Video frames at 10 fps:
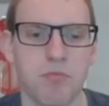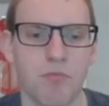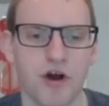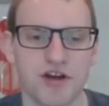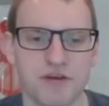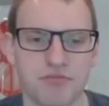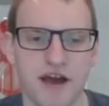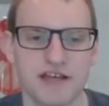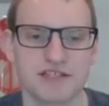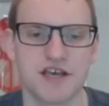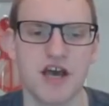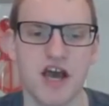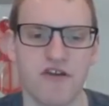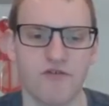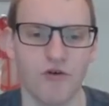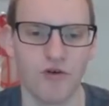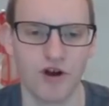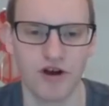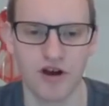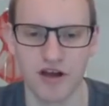market price
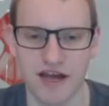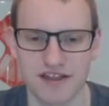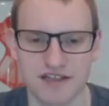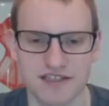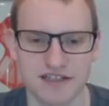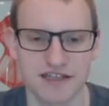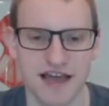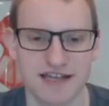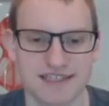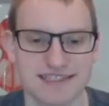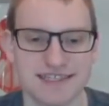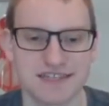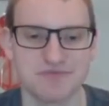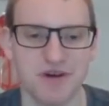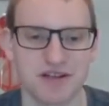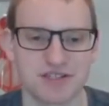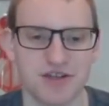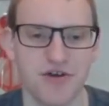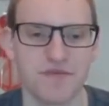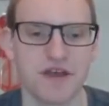for, I think it's like the last 6 months.
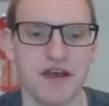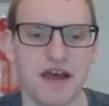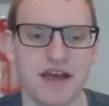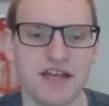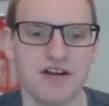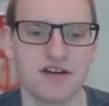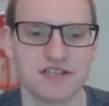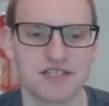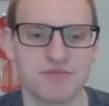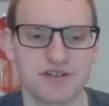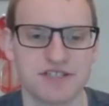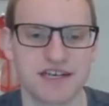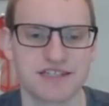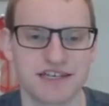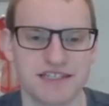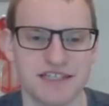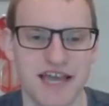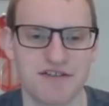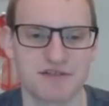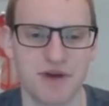So here on December 6th, I can see
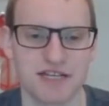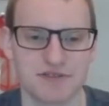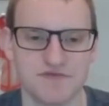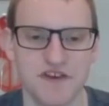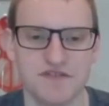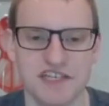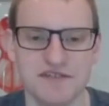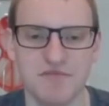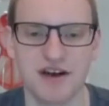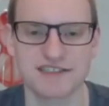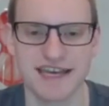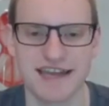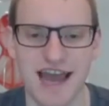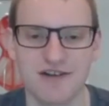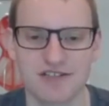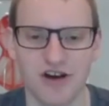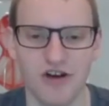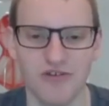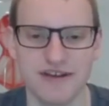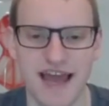the average price was 15 bucks, and now it's
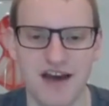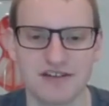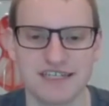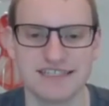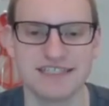all the way down to